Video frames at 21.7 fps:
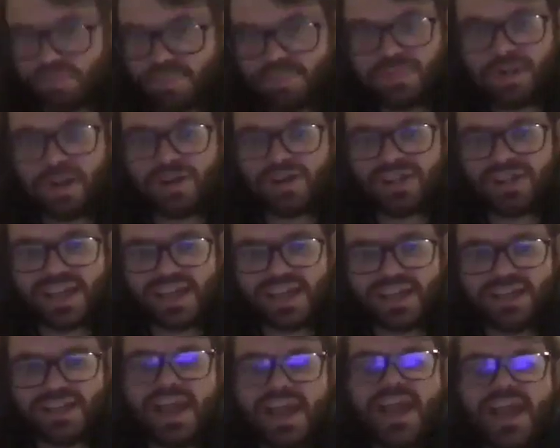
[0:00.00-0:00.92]
plugs
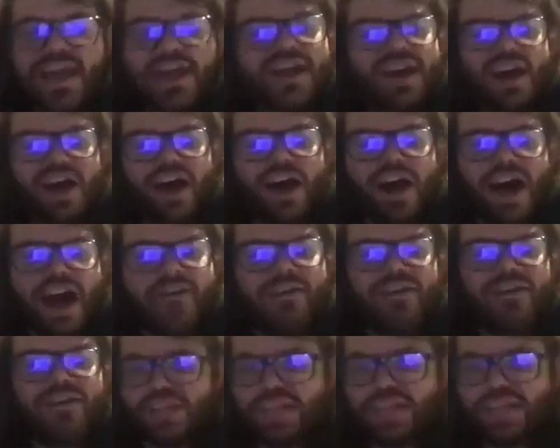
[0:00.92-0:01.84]
in, Harry
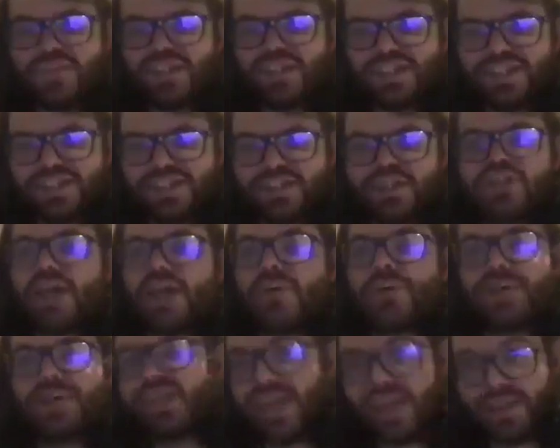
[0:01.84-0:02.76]
Deves gets injured,
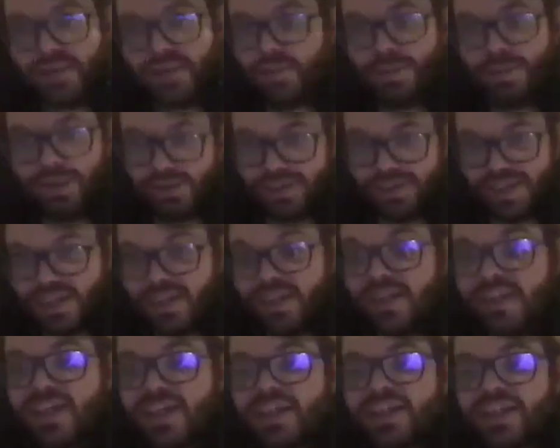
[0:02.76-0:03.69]
Dewi Lake plugs in.
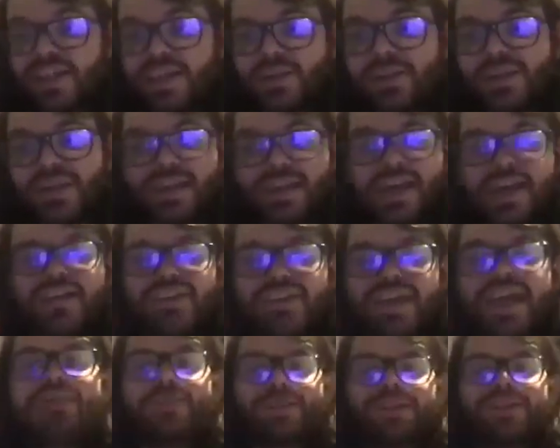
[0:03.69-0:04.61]
They're kind of
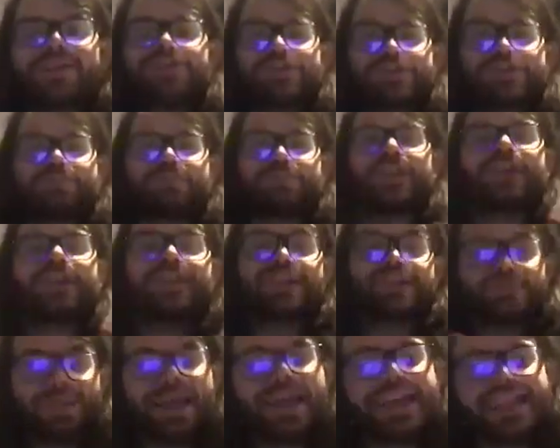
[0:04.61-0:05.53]
able to just bring these
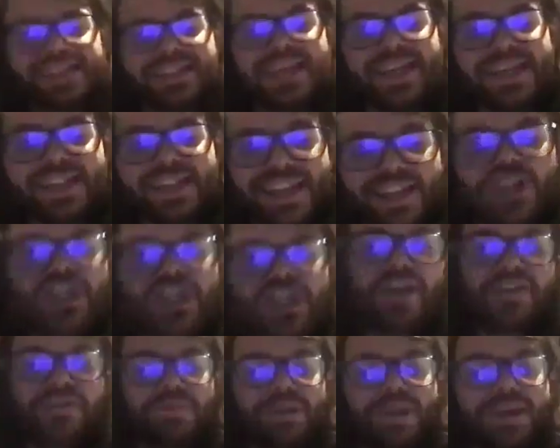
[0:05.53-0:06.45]
players in and
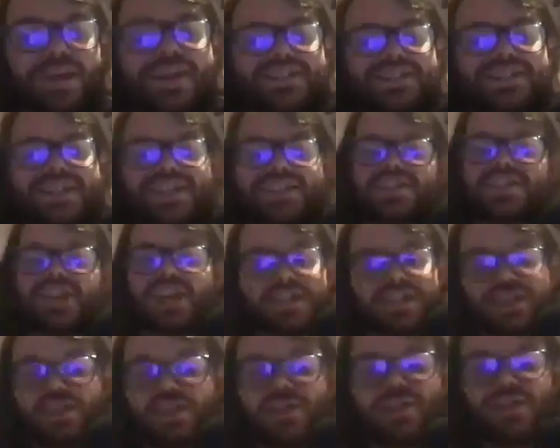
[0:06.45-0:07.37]
change players, interchange.
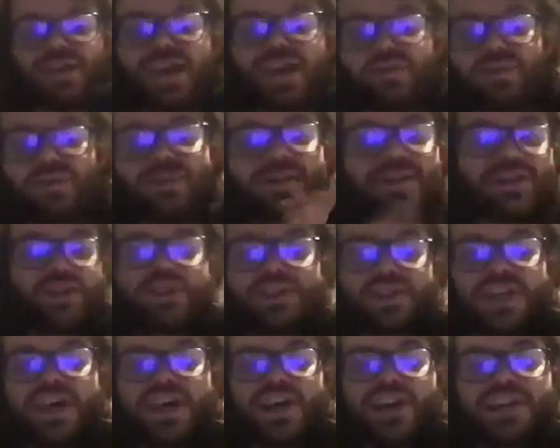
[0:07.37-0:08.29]
As we mentioned,
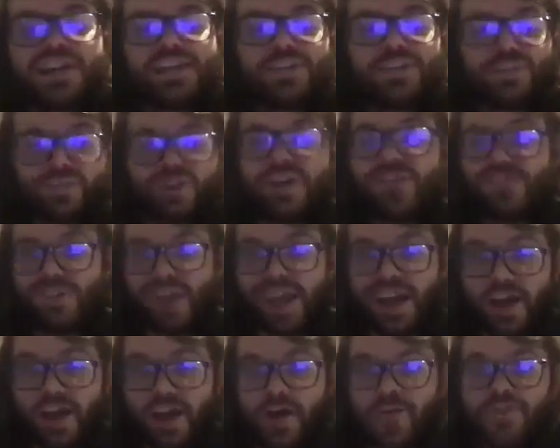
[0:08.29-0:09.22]
there's 3 fly
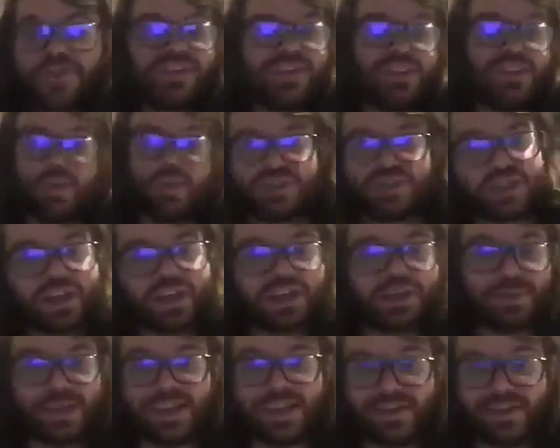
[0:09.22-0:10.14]
halves. You've had Luke Scully
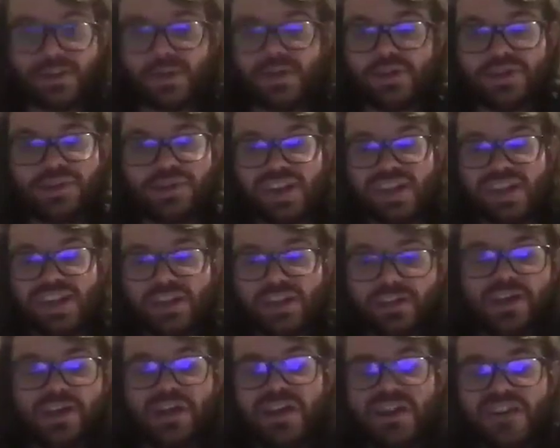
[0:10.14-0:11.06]
play there as well. So you've kind of had
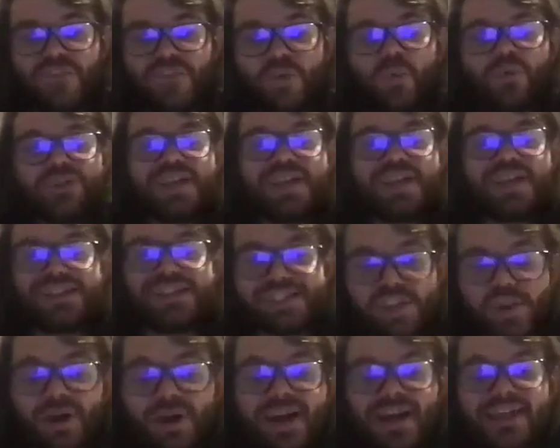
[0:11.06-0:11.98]
4-10
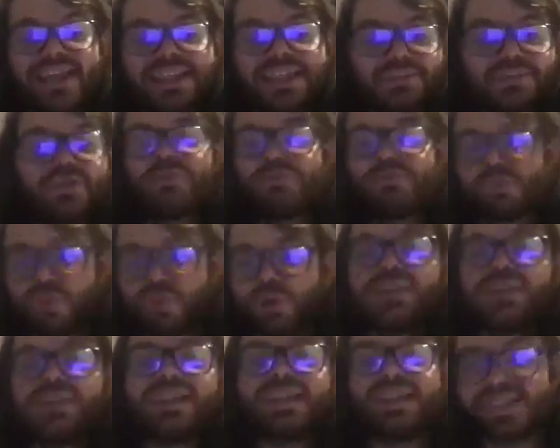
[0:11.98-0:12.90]
slot in, and they look
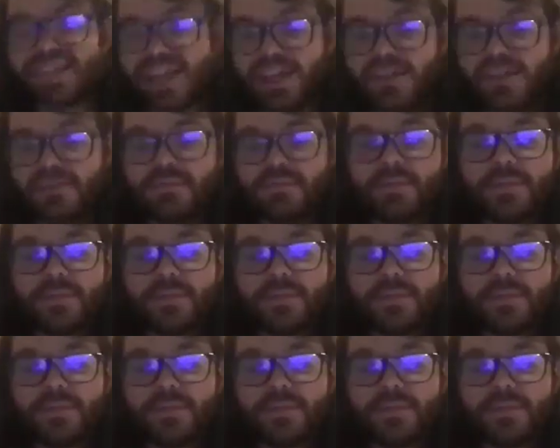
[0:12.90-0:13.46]
broadly the same.